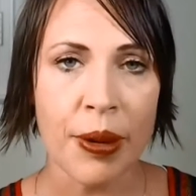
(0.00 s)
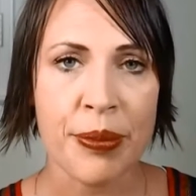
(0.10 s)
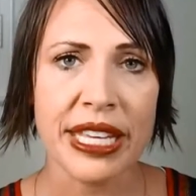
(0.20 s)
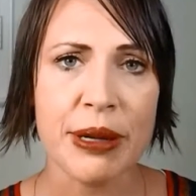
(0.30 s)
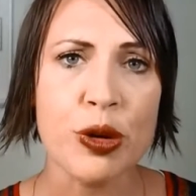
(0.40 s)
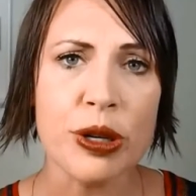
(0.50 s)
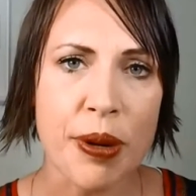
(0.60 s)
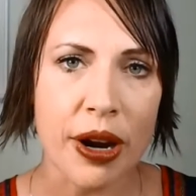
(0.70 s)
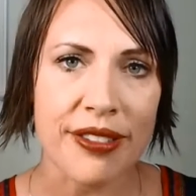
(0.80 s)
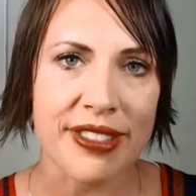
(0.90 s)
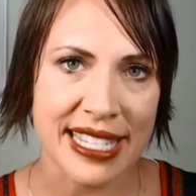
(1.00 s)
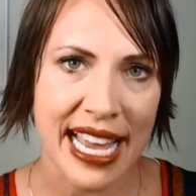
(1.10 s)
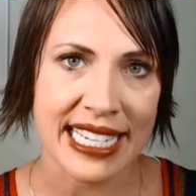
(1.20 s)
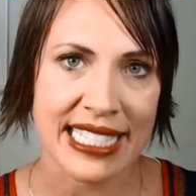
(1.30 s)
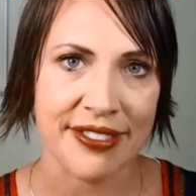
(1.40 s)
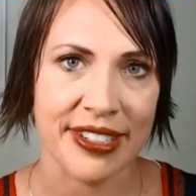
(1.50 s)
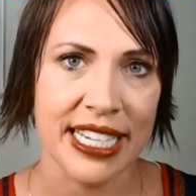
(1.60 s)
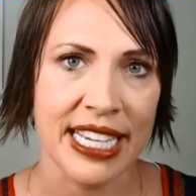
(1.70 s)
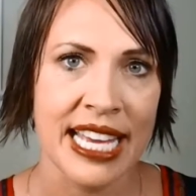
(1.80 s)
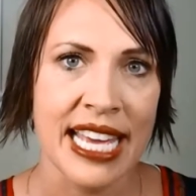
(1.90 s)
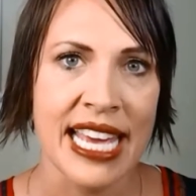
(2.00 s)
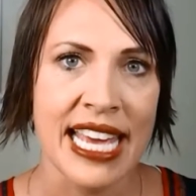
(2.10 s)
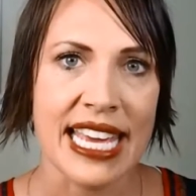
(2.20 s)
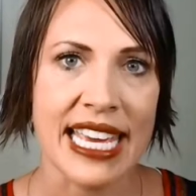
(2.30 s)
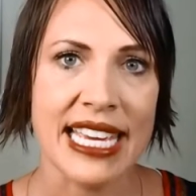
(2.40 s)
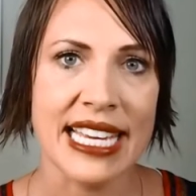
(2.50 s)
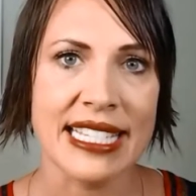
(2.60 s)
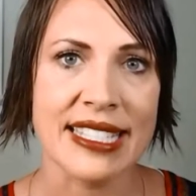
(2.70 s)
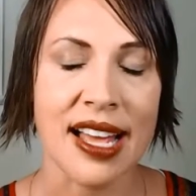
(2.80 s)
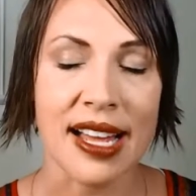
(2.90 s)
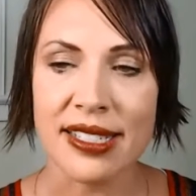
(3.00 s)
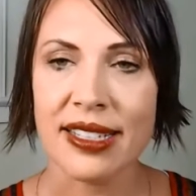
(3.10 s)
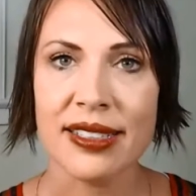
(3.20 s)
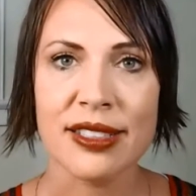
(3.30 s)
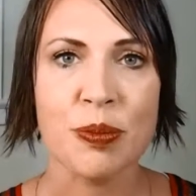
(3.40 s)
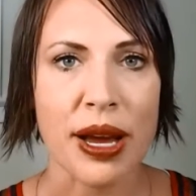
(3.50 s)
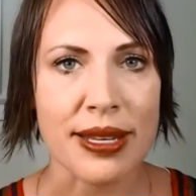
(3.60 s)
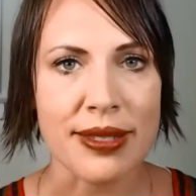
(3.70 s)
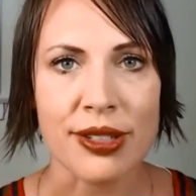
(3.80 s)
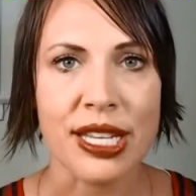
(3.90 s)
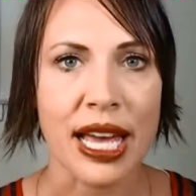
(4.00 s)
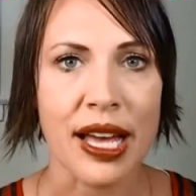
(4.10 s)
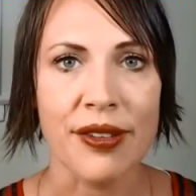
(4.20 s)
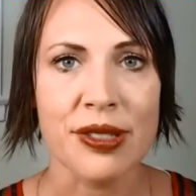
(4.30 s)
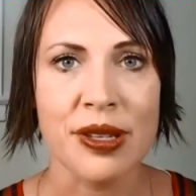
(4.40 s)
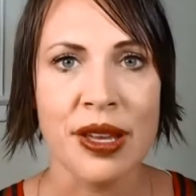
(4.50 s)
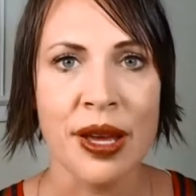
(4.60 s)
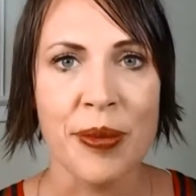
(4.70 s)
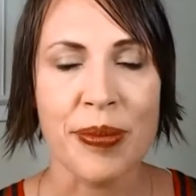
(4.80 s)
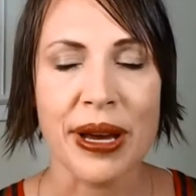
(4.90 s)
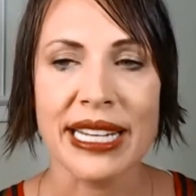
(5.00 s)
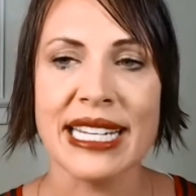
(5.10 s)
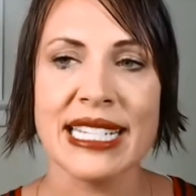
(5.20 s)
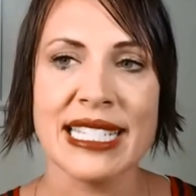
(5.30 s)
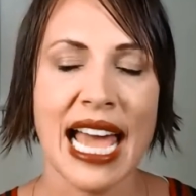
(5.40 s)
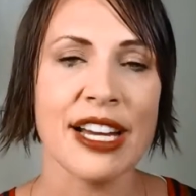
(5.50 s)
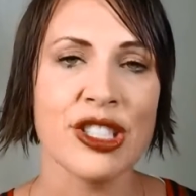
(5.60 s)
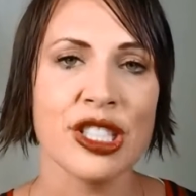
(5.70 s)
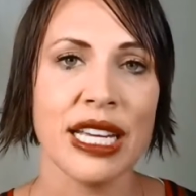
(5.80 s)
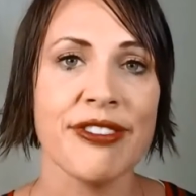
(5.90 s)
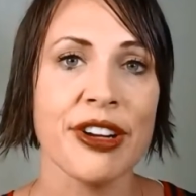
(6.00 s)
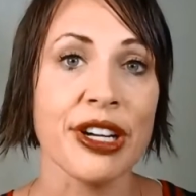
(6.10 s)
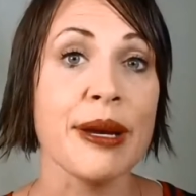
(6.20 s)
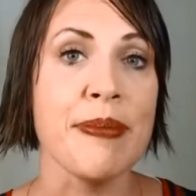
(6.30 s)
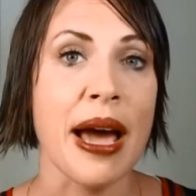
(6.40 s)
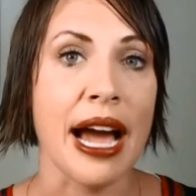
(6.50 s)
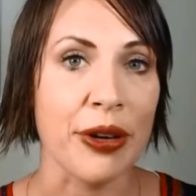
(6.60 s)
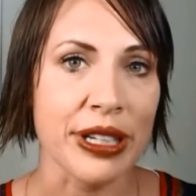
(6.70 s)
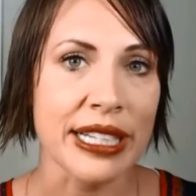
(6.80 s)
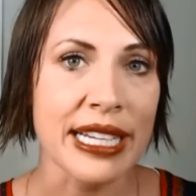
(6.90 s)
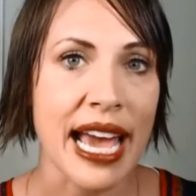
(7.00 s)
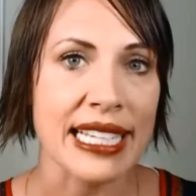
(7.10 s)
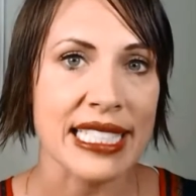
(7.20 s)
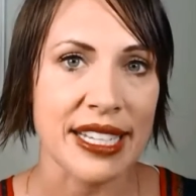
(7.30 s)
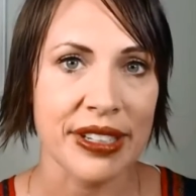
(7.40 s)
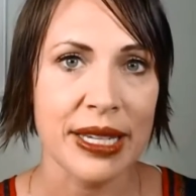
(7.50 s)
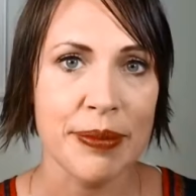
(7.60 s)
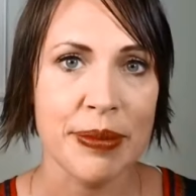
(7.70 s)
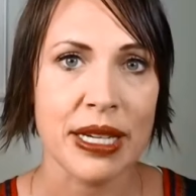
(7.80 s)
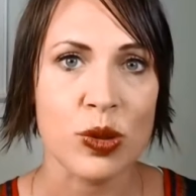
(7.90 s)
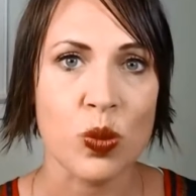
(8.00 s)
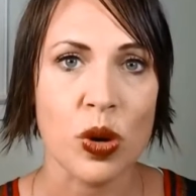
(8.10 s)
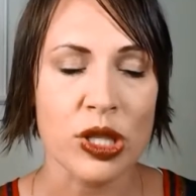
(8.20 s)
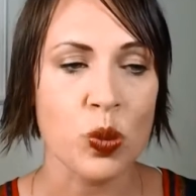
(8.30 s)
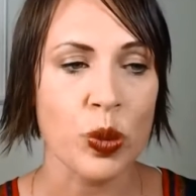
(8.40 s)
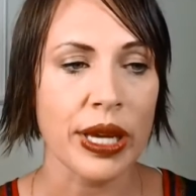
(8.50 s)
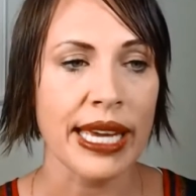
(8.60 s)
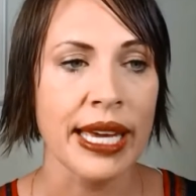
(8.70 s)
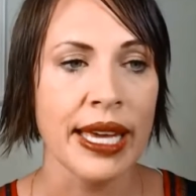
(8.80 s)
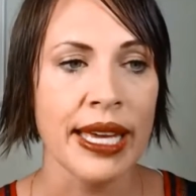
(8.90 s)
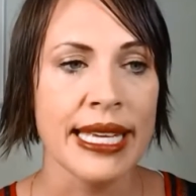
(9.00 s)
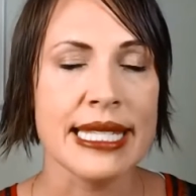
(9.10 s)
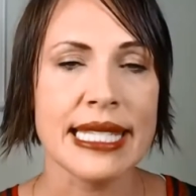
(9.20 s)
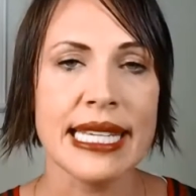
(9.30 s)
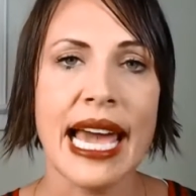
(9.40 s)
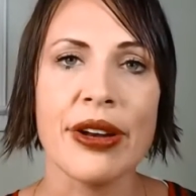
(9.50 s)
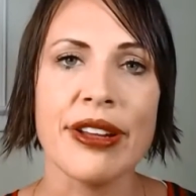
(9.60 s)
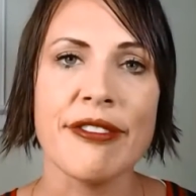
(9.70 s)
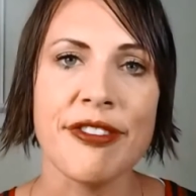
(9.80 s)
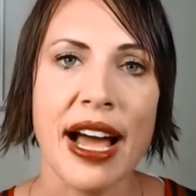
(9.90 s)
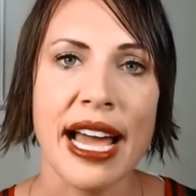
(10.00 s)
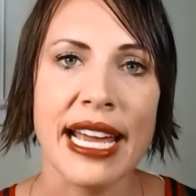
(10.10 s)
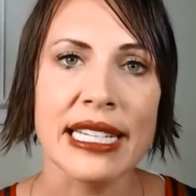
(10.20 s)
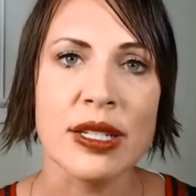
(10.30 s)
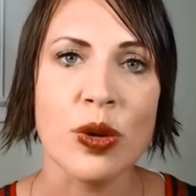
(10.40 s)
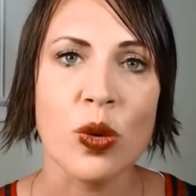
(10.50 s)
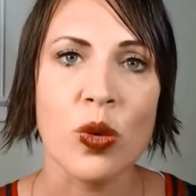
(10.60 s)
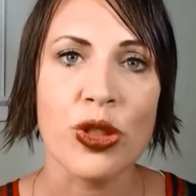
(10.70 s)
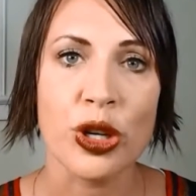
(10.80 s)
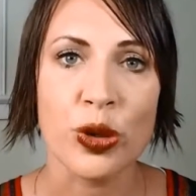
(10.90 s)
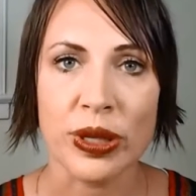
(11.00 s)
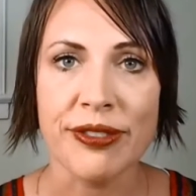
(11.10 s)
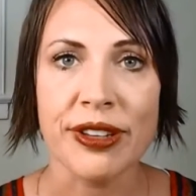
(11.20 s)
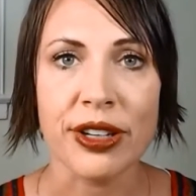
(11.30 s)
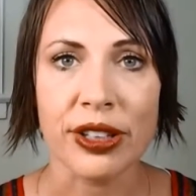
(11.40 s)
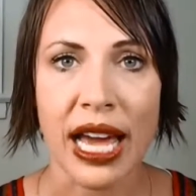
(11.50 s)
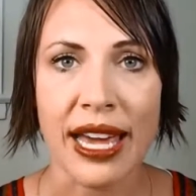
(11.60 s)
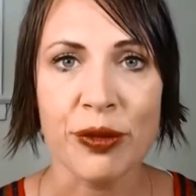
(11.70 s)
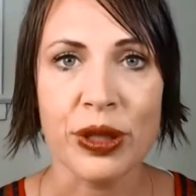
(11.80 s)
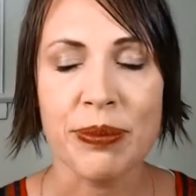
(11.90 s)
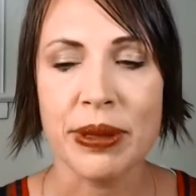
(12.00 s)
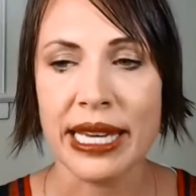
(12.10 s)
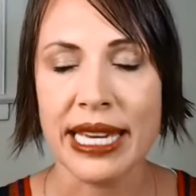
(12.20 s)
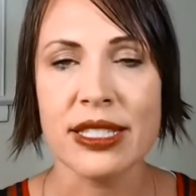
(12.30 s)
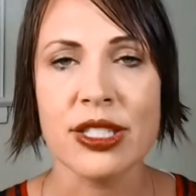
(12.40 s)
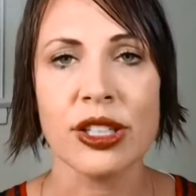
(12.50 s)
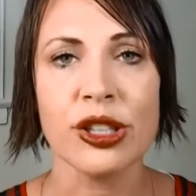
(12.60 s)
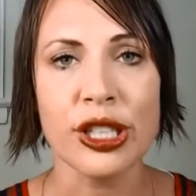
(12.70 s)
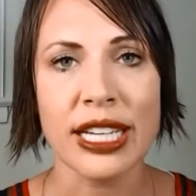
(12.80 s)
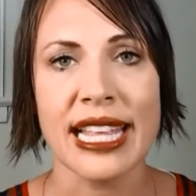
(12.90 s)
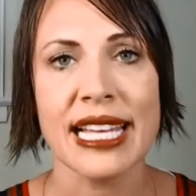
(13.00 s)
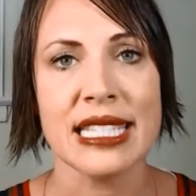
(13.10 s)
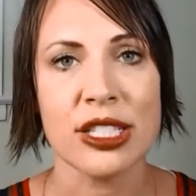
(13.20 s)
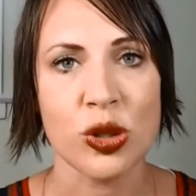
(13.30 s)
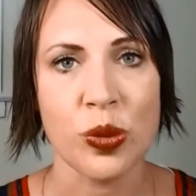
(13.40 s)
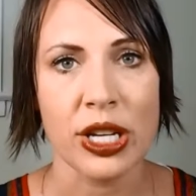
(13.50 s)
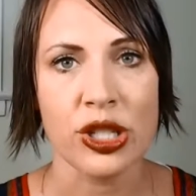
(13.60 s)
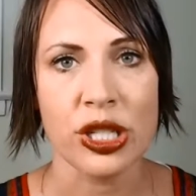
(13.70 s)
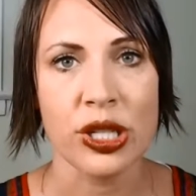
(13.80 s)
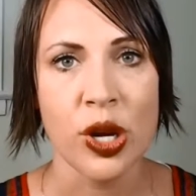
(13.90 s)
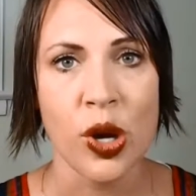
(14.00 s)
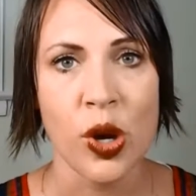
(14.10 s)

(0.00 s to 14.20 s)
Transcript: But the important part of this activity is not to depress ourselves, but it is actually a very empowering activity, because once we seek out and find the grief in our life, we can begin to look at that situation